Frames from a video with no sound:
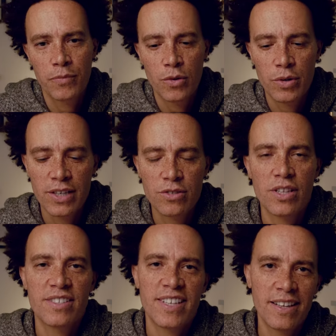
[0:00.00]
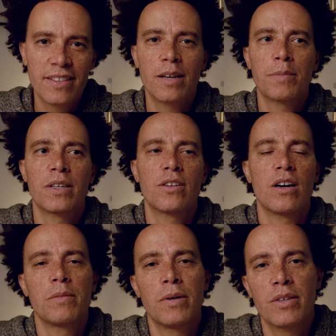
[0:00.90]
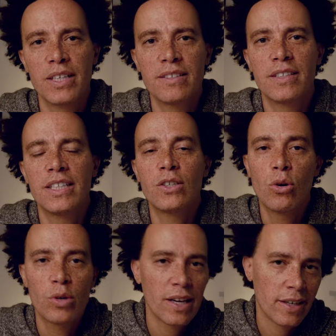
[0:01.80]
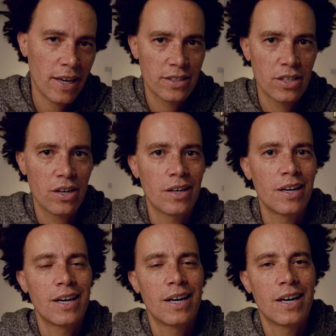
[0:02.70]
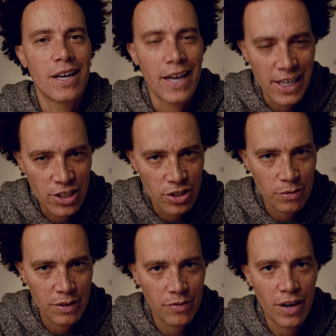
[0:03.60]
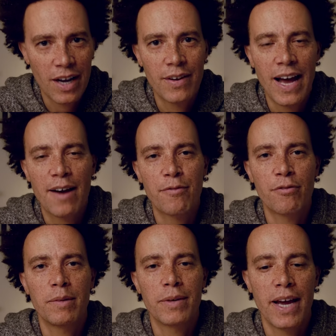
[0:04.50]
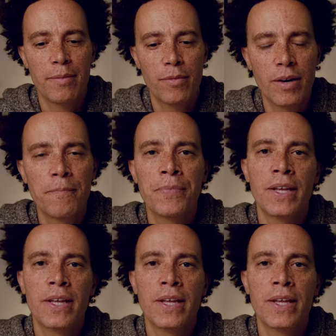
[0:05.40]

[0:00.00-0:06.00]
Okay, so the second thing I'm going to talk about is the Kodak Ektar H35 half-frame camera.